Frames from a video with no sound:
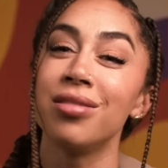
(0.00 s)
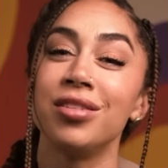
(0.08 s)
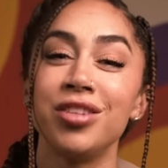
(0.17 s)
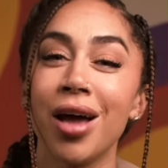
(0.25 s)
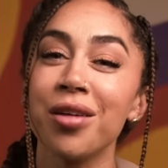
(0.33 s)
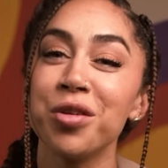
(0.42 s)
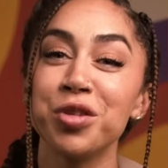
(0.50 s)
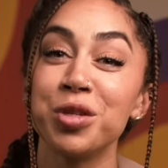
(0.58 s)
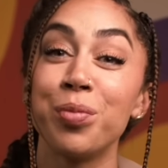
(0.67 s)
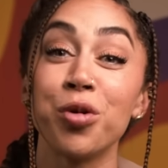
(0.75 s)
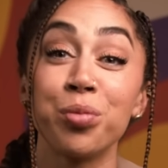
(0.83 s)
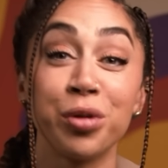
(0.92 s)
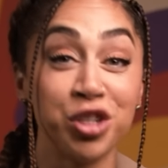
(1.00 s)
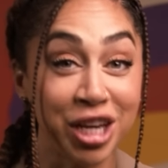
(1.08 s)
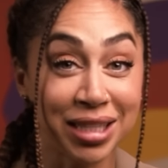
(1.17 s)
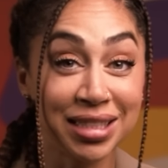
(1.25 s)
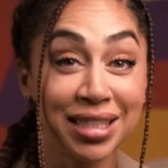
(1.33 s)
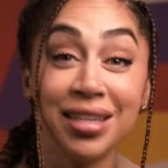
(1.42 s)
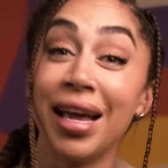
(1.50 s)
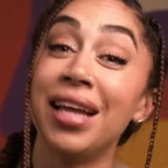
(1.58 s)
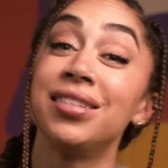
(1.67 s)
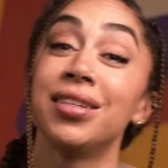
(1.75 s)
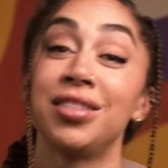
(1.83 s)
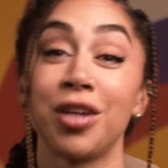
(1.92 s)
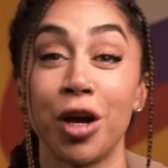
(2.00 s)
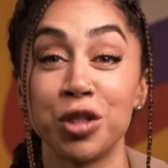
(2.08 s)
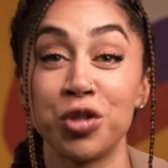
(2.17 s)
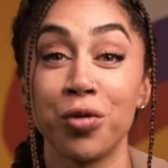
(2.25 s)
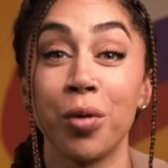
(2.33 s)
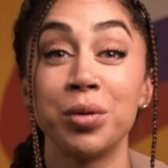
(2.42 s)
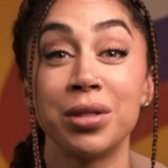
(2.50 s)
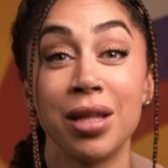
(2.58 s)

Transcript: The gel uses both progestin and testosterone